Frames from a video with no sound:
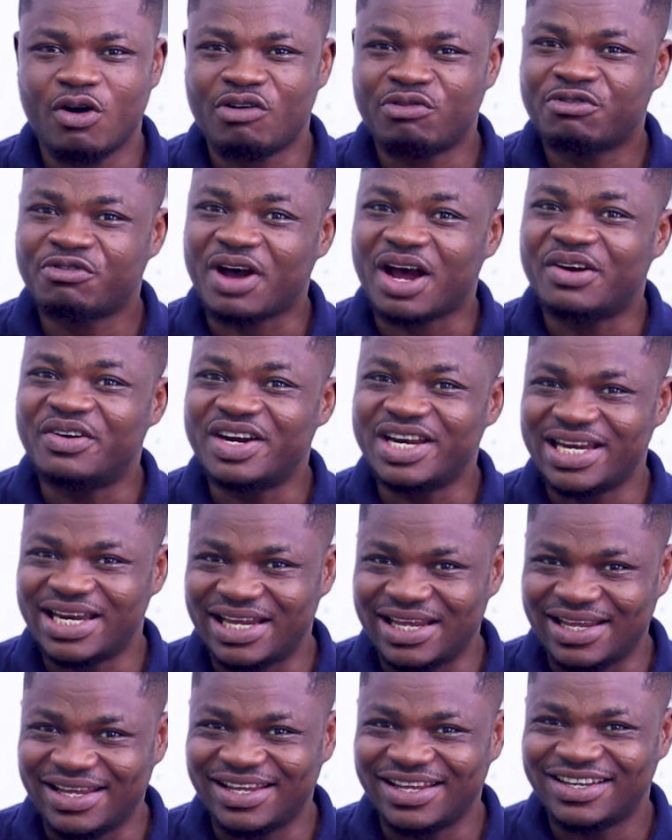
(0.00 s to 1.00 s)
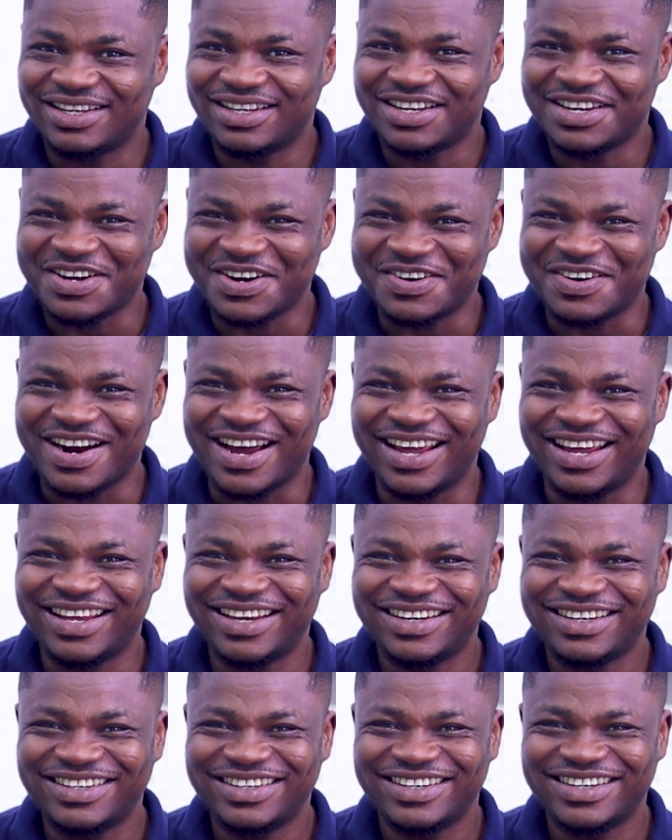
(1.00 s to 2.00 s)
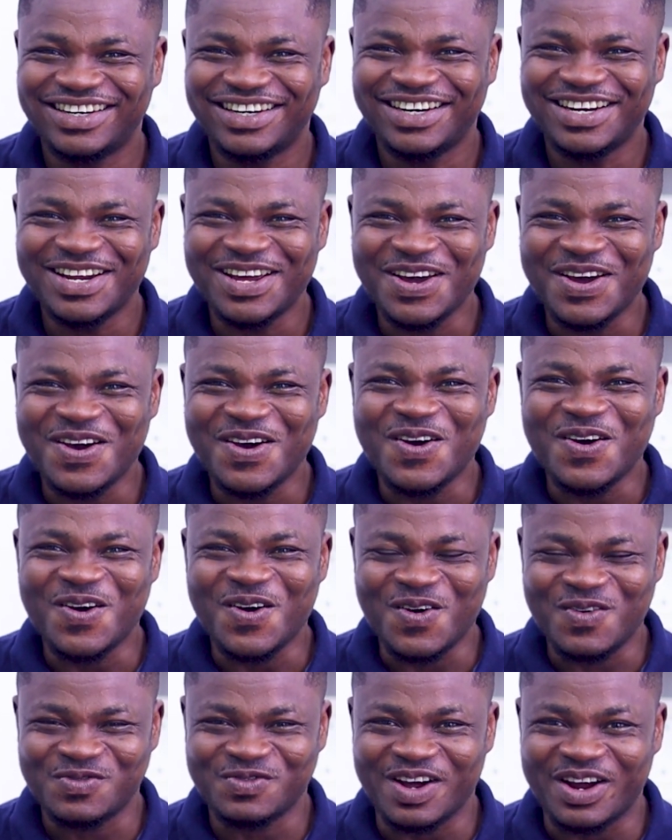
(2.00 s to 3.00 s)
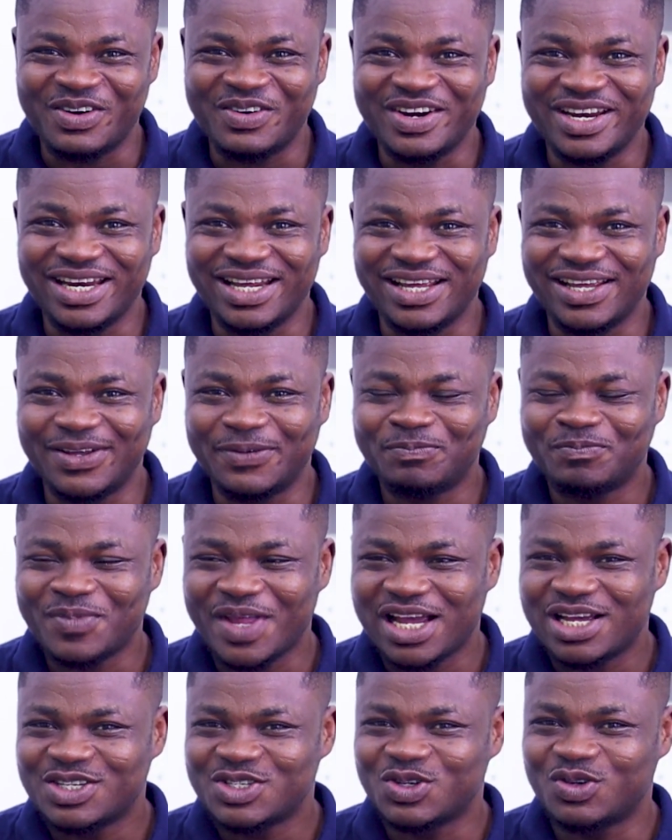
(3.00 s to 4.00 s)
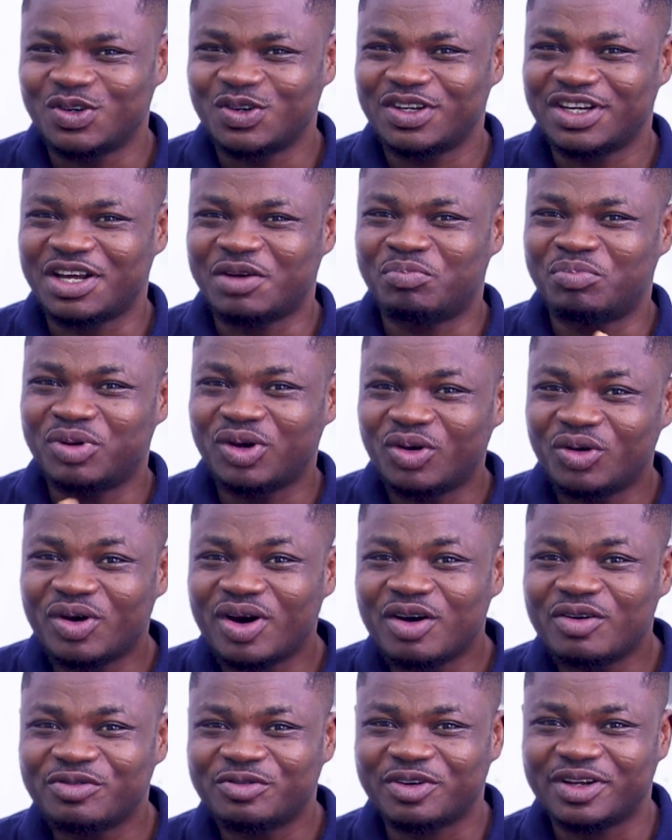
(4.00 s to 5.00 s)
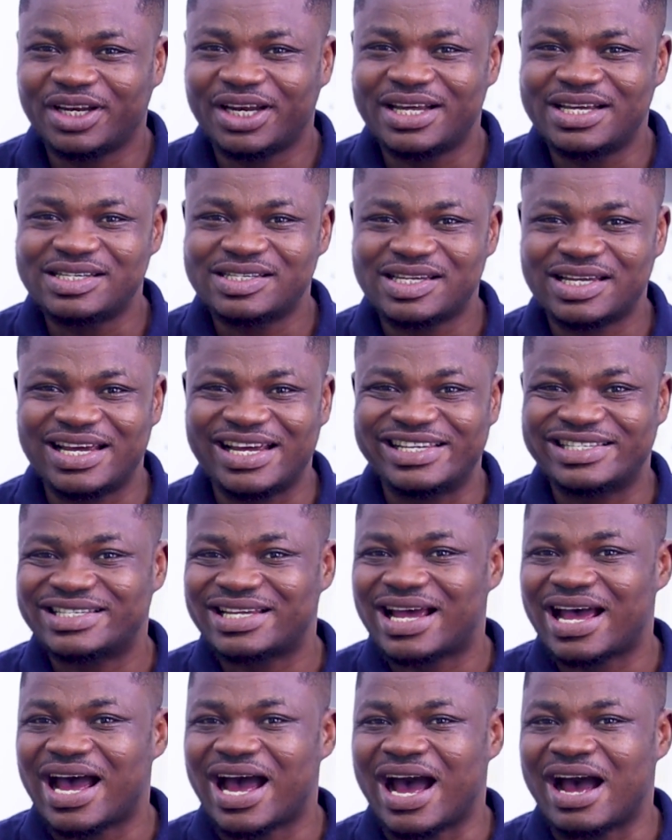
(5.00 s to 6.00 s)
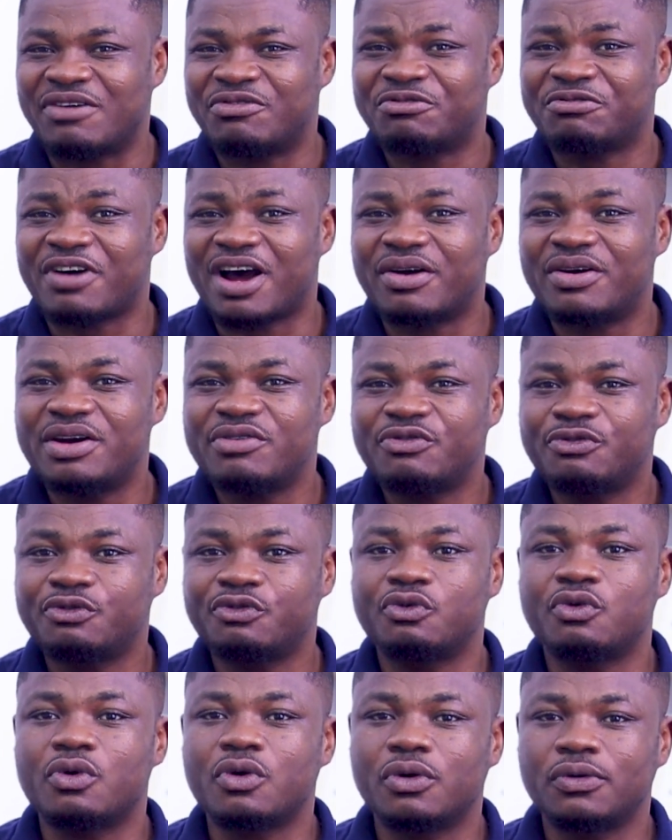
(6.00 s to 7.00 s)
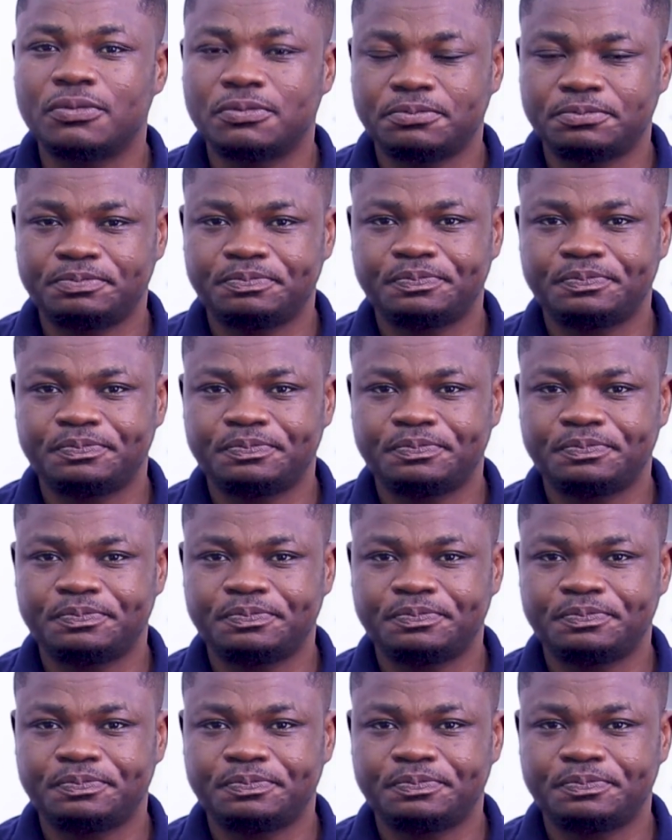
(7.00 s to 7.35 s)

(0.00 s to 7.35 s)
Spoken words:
Ofarini, all right? Ofarini. So the plural for this is afarefo.